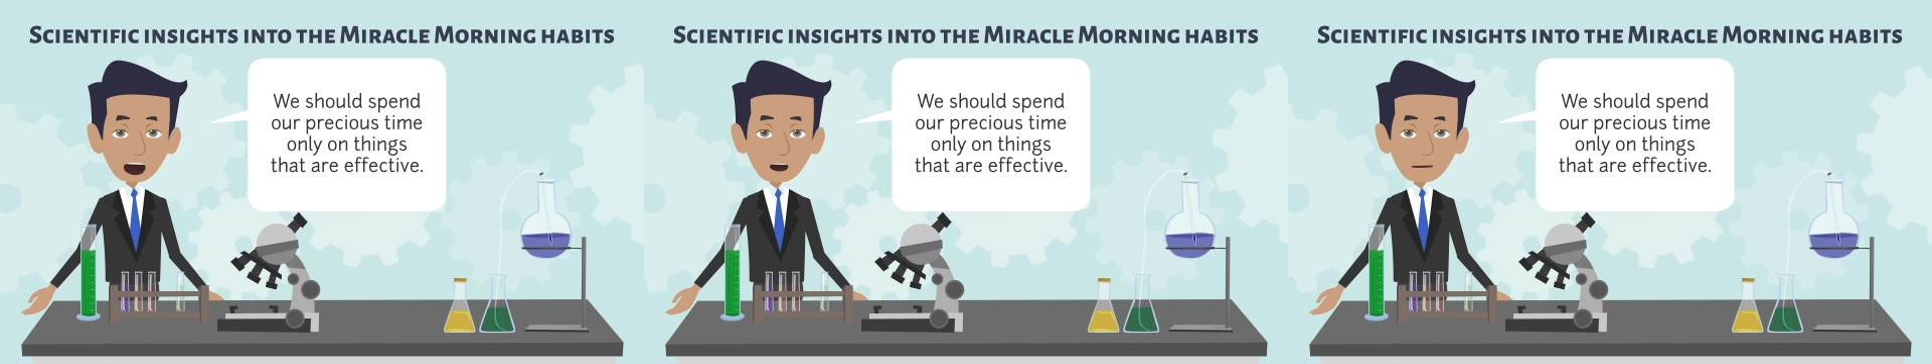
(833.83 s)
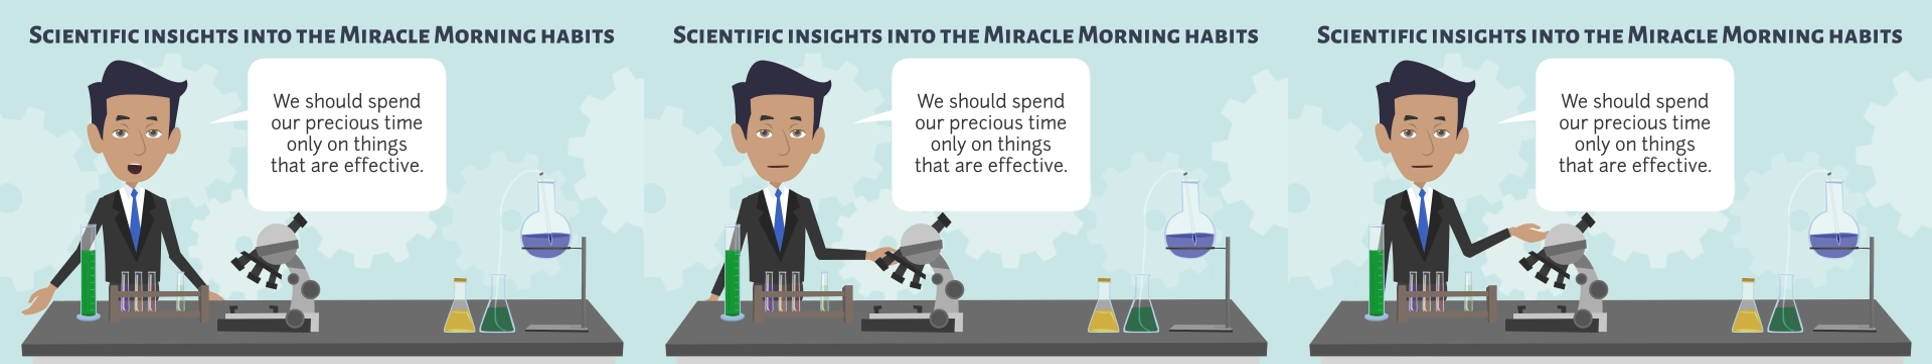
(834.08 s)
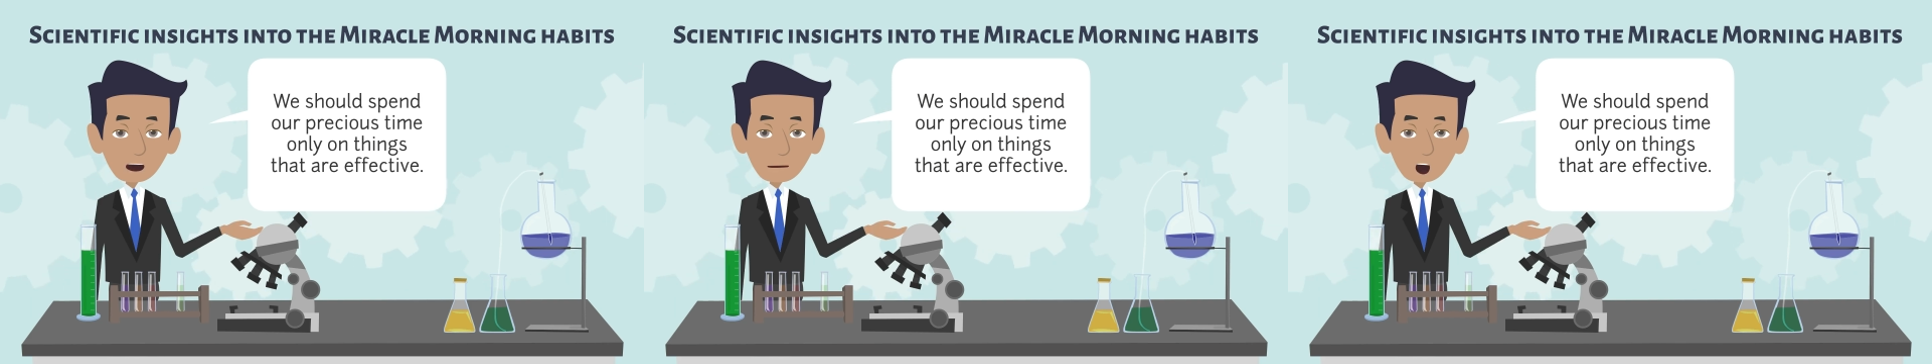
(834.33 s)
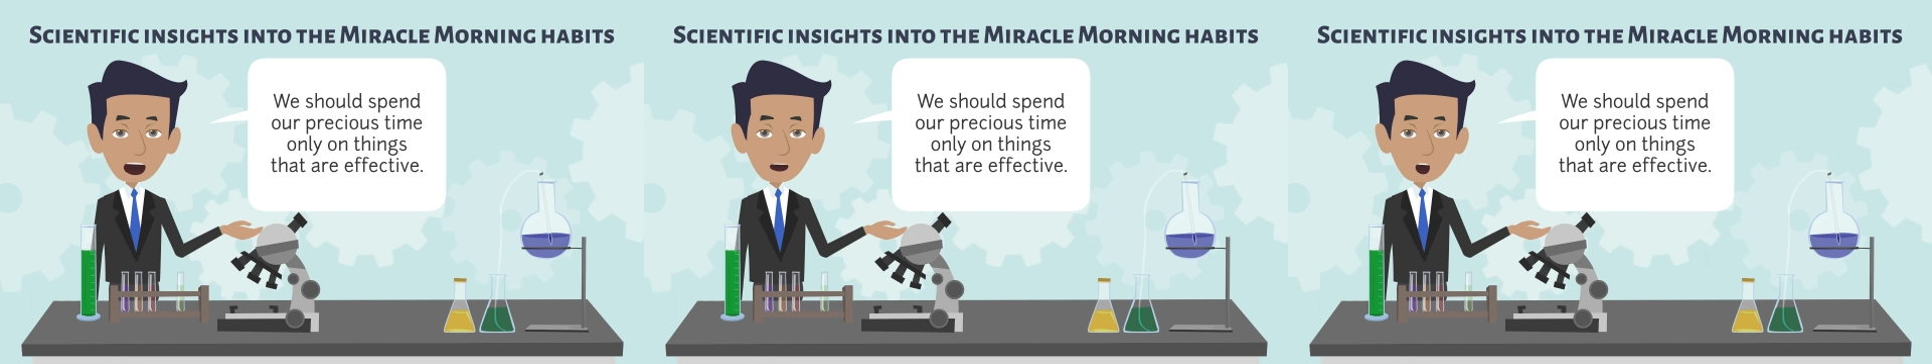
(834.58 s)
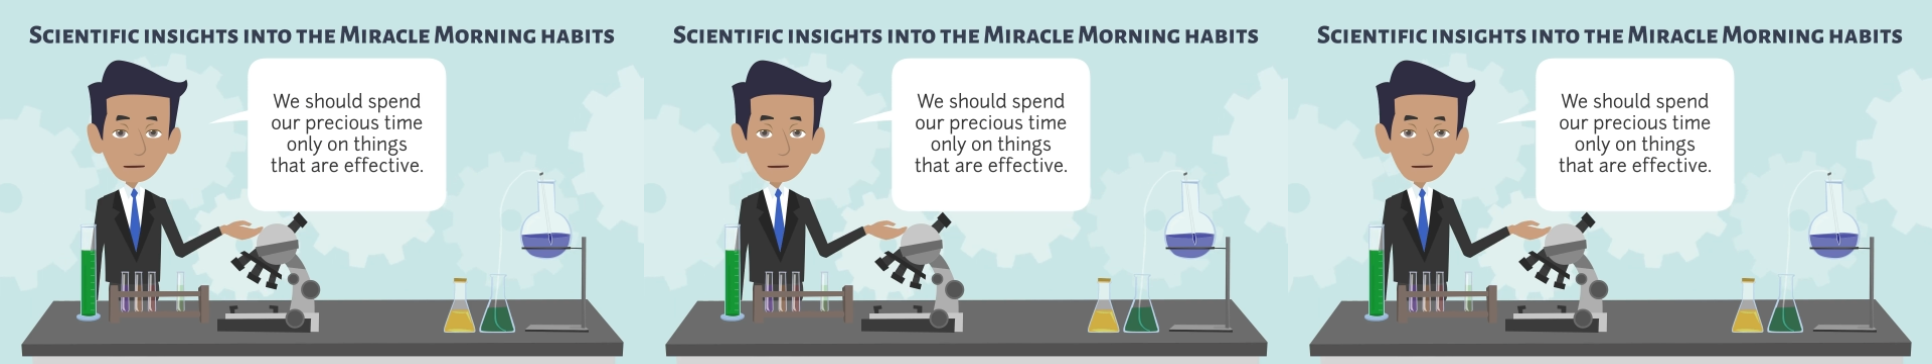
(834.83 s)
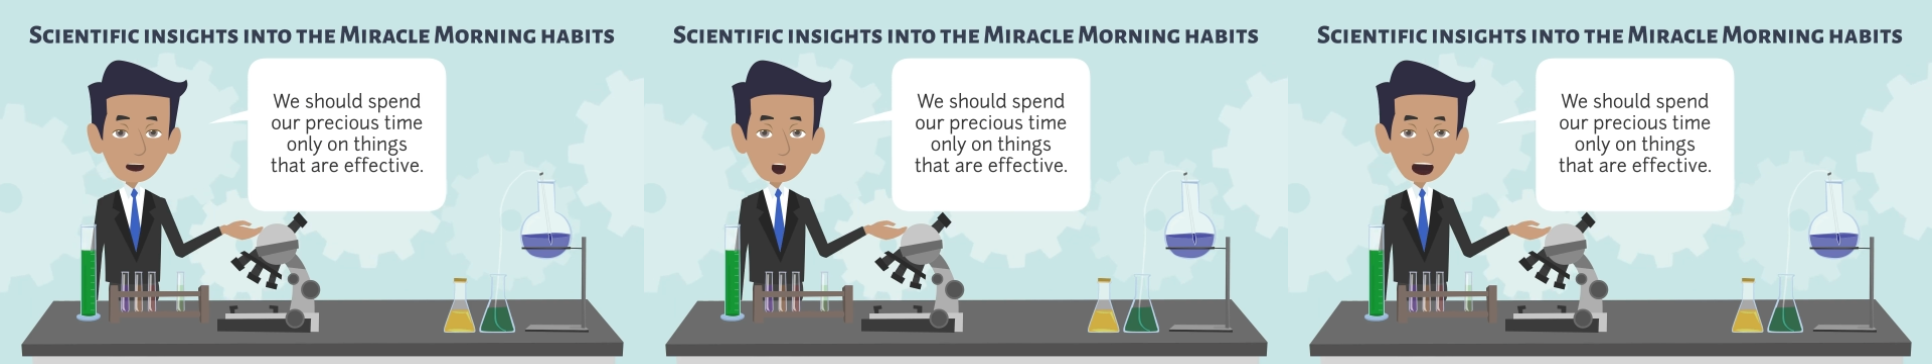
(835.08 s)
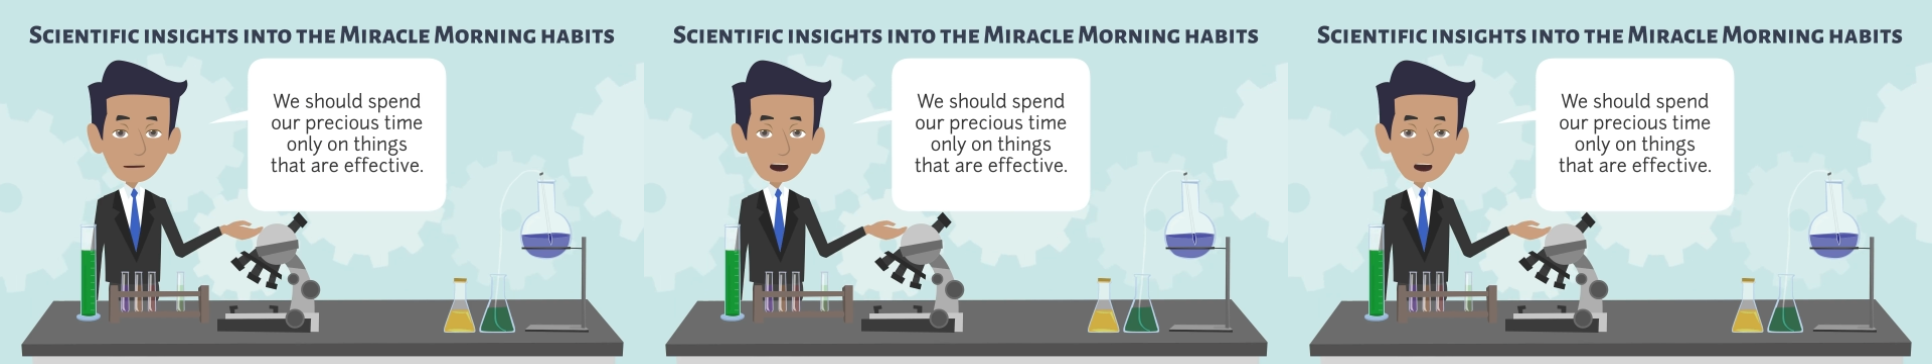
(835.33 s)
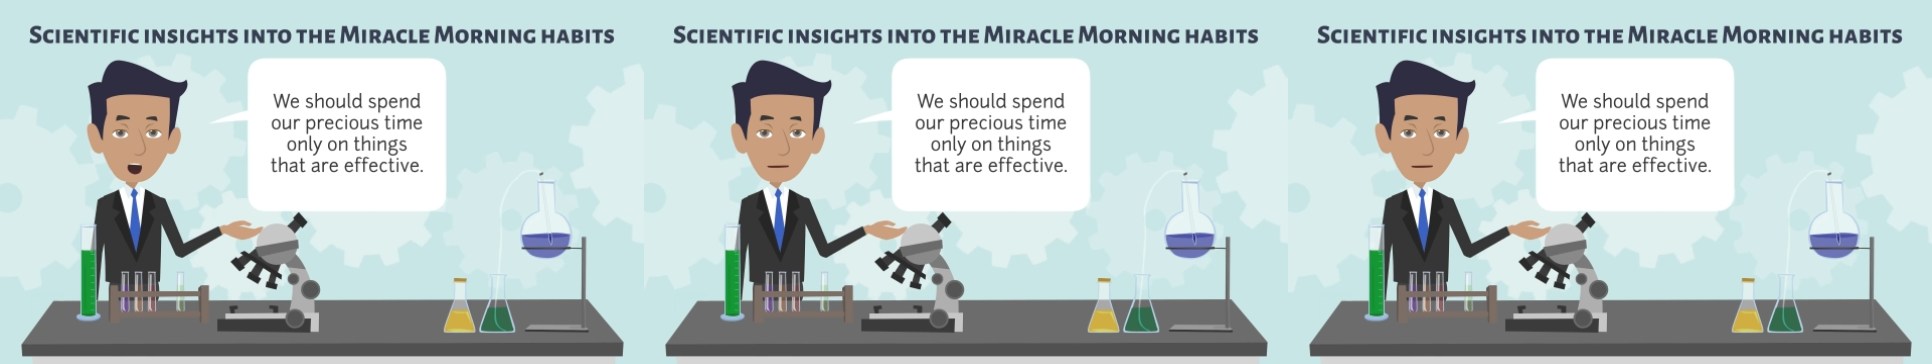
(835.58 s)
The Miracle Morning is a great book,